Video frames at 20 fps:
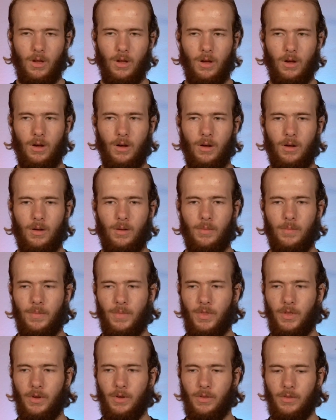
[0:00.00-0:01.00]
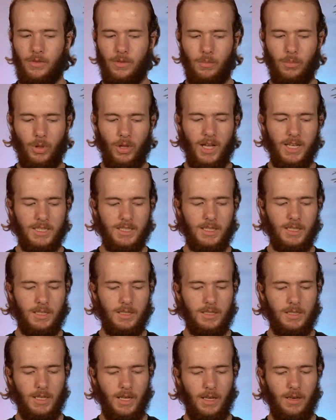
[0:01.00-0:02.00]
the
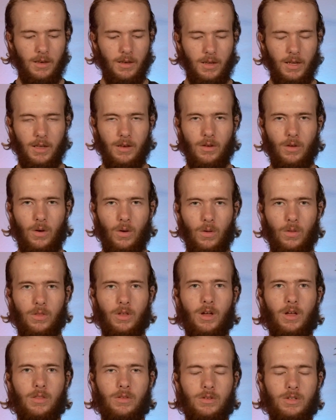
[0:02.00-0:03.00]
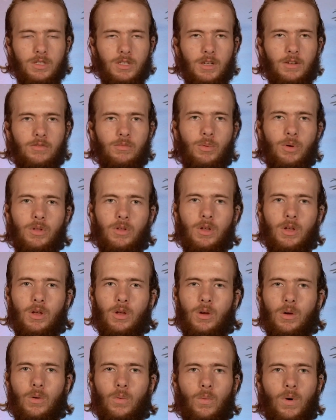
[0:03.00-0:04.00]
blessings and all the other stuff, but
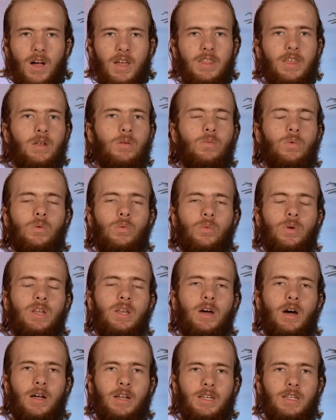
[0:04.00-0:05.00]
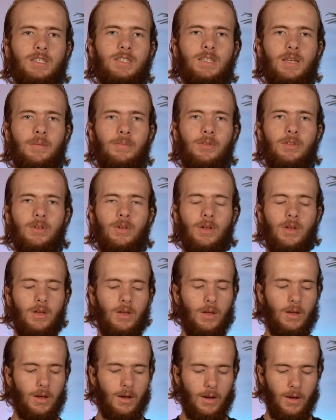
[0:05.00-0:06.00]
why then would we not accept
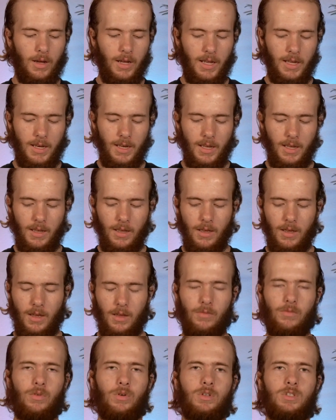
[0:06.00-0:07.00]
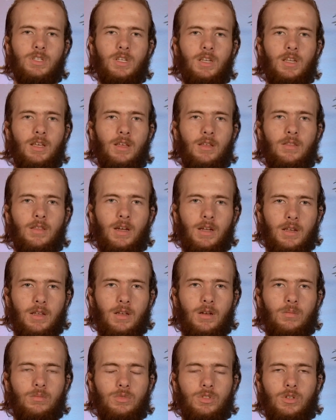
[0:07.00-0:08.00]
any adversity that
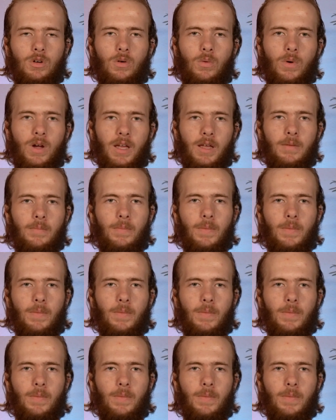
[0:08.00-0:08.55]
comes our way?